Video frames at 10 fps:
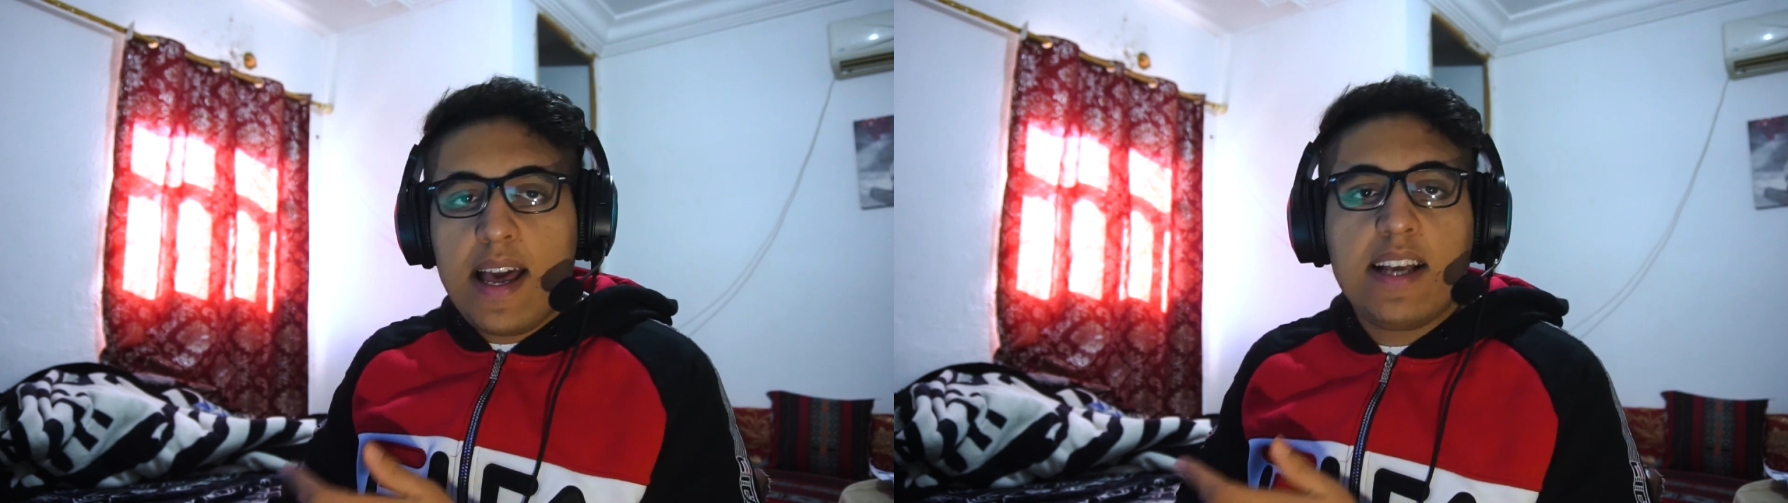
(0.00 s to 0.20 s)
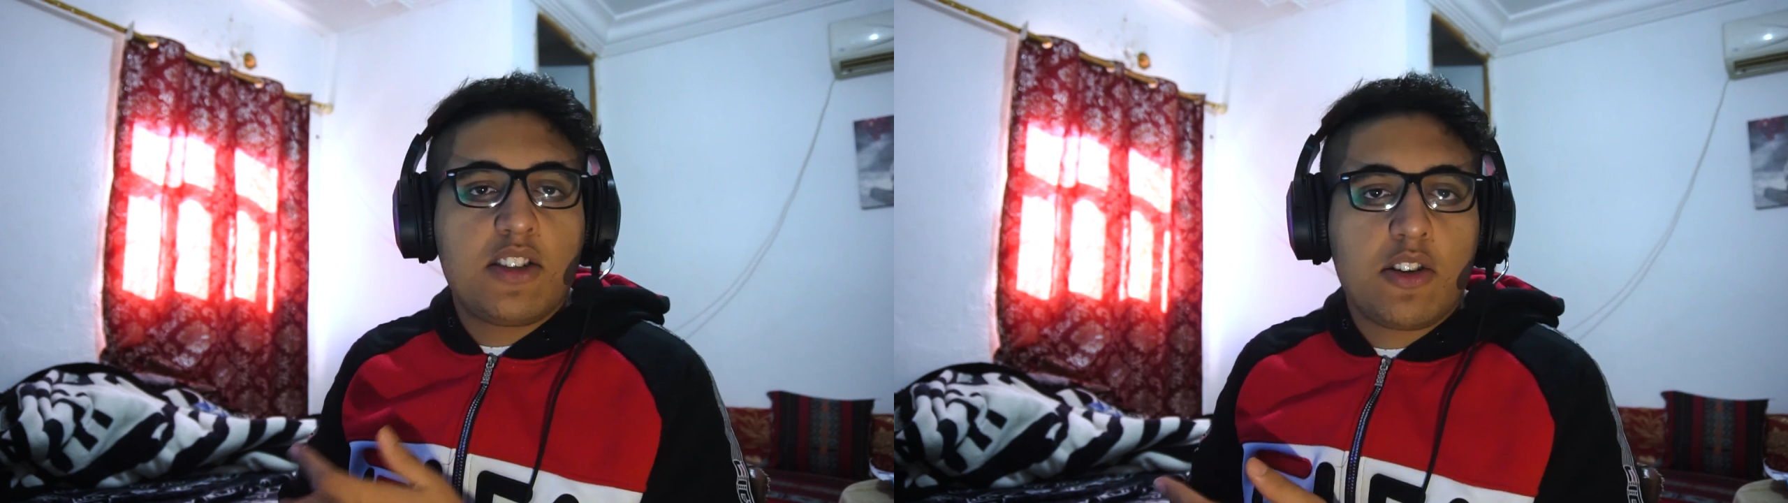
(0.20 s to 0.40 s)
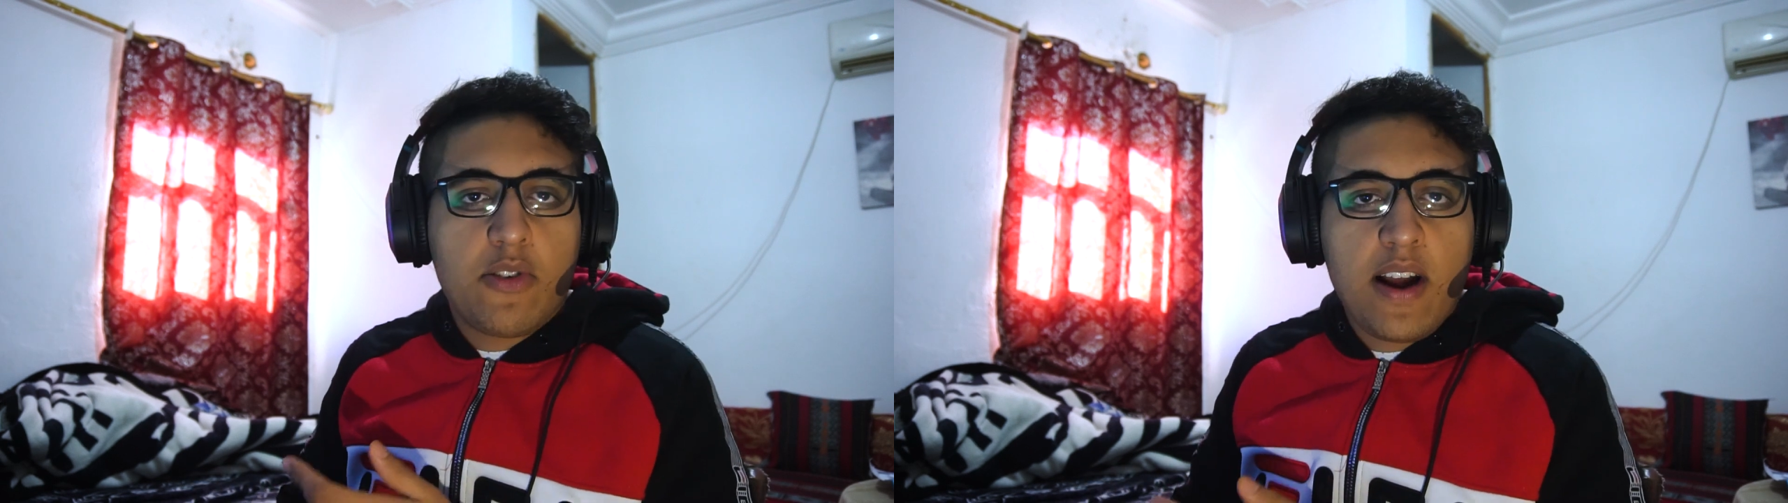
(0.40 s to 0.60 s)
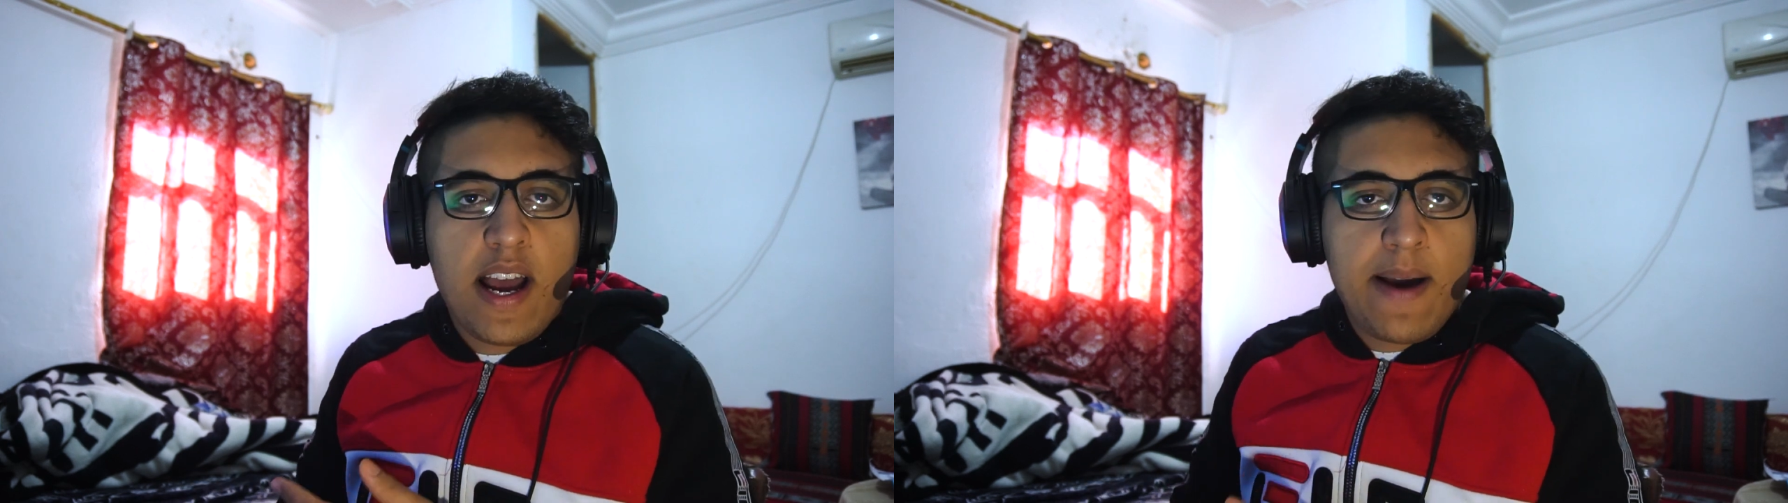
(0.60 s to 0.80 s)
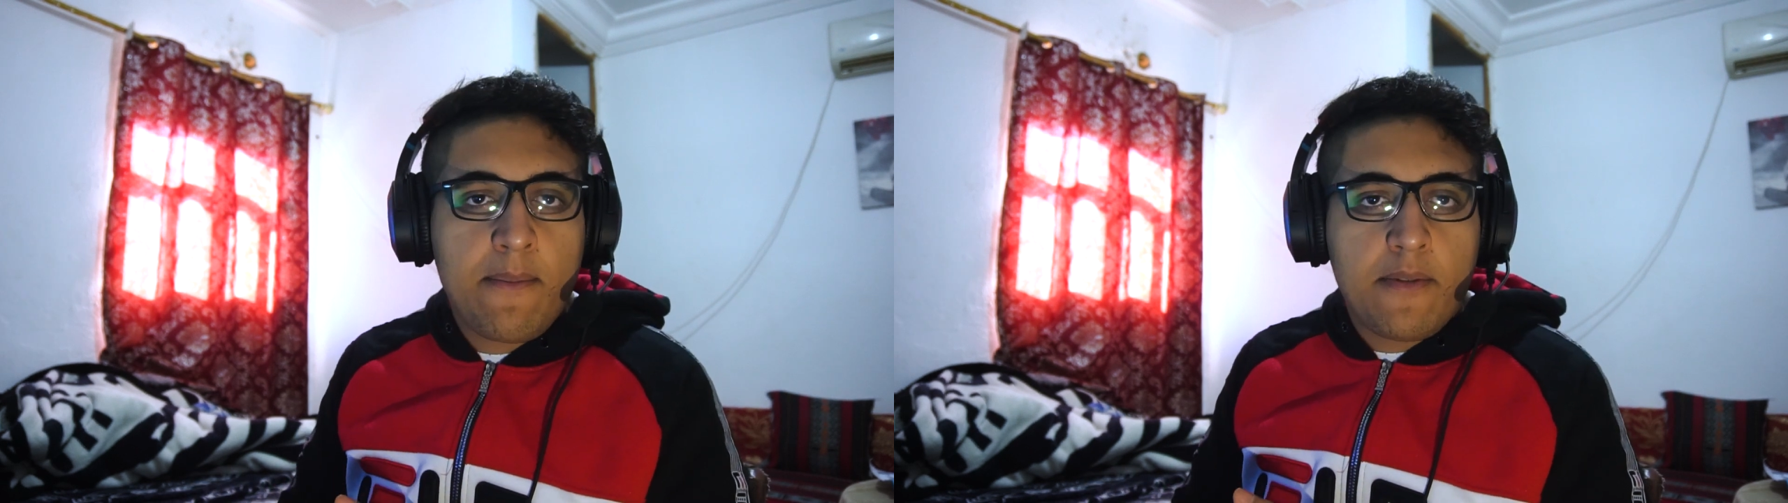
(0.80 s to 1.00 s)

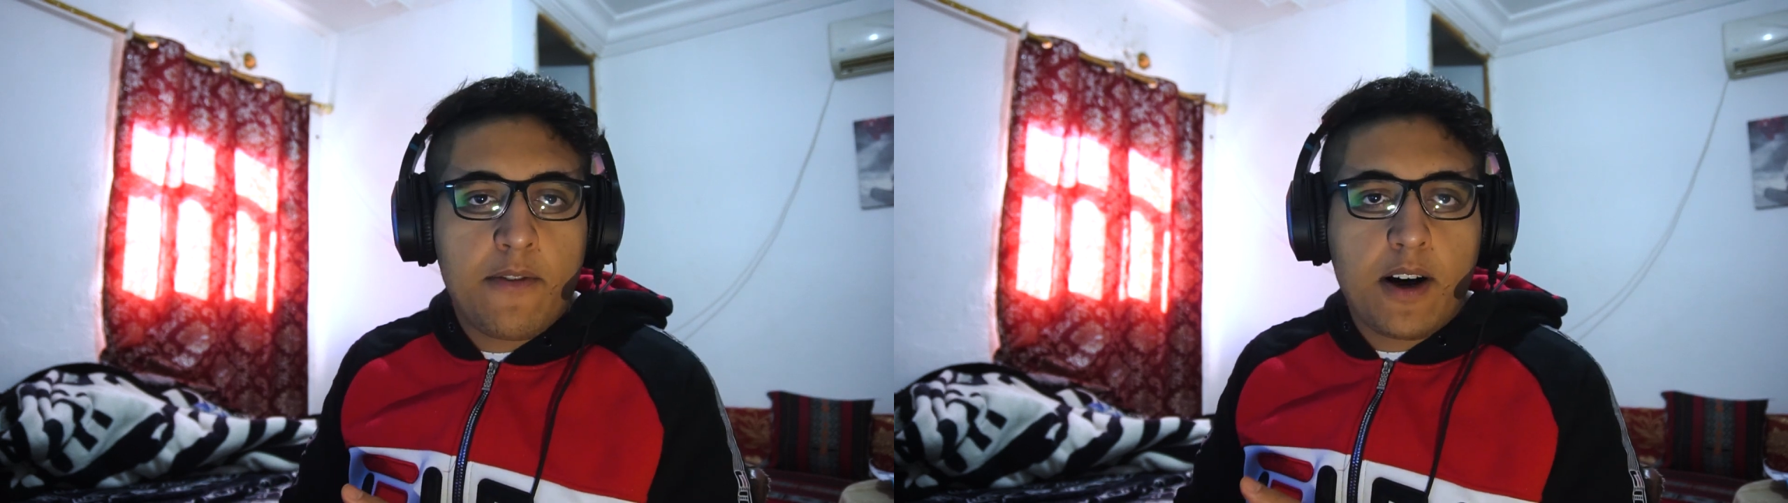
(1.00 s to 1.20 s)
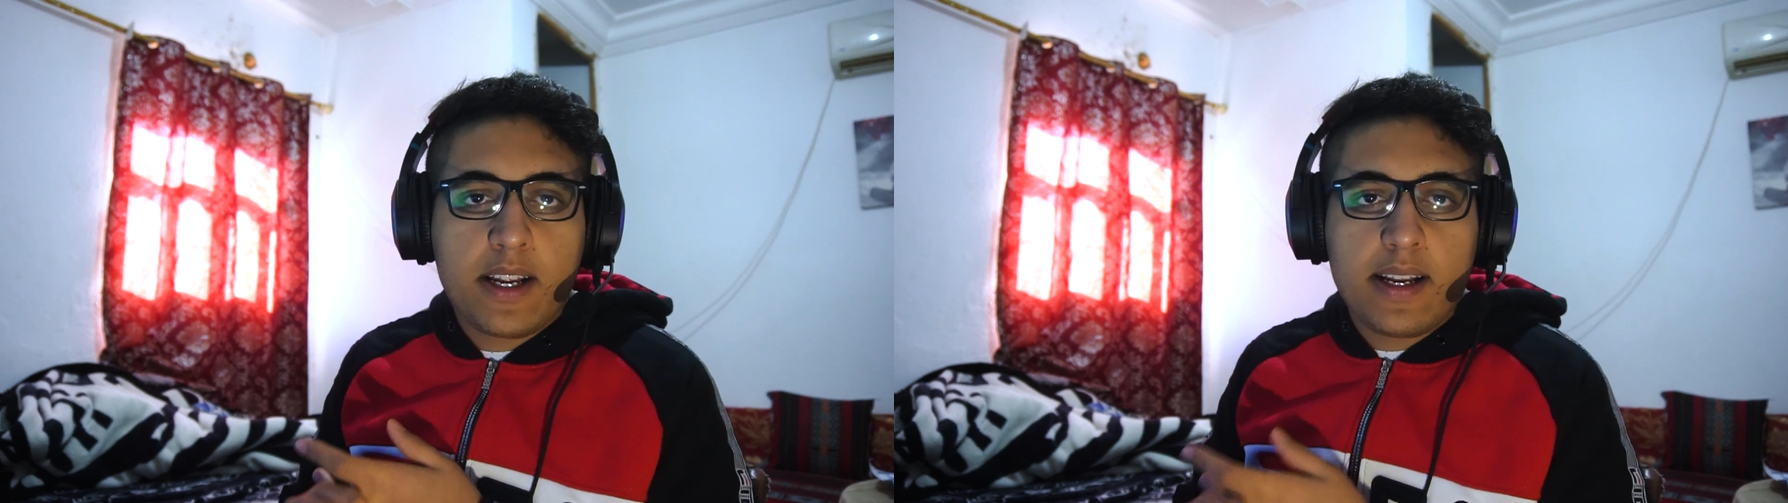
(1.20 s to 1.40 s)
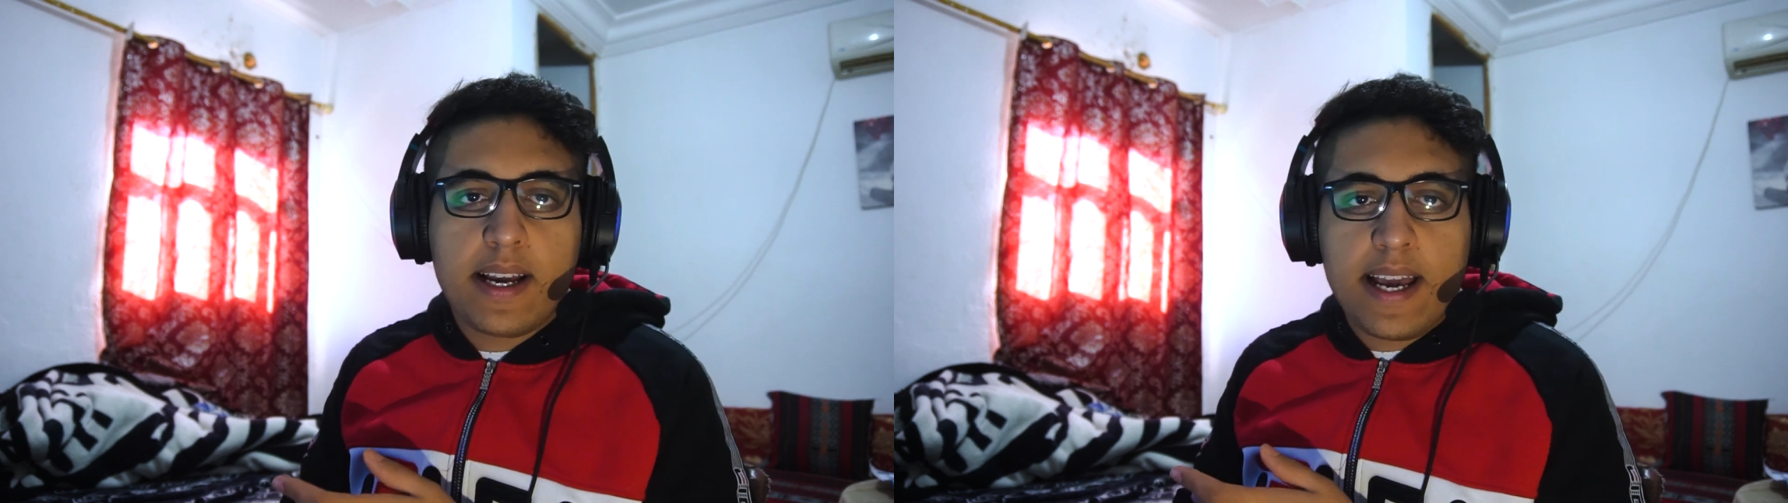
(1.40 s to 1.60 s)
Instagram fucking